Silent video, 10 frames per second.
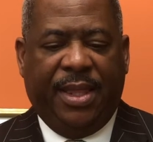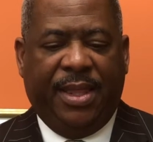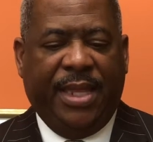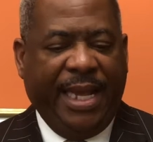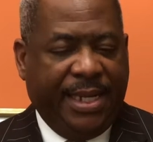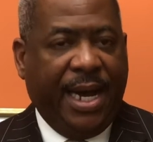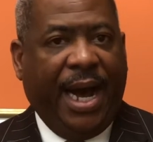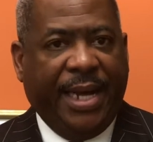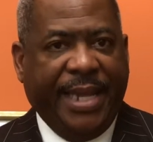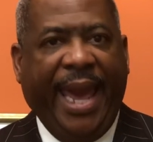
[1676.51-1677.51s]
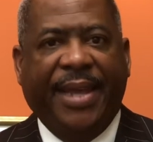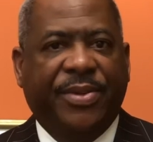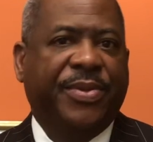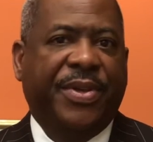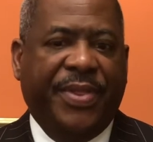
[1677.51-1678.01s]
Let God
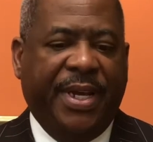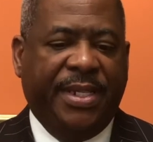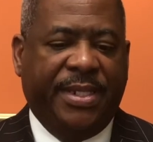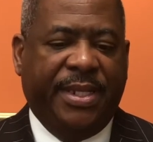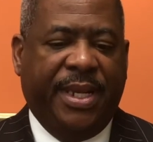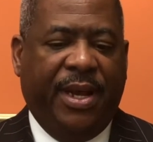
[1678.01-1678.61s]
handle the things